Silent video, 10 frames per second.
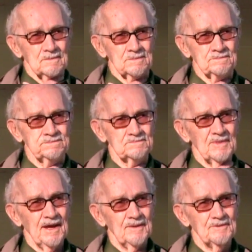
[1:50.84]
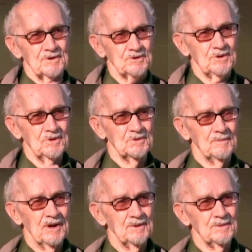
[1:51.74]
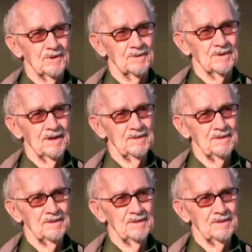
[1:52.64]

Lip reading: You have to excuse my throat.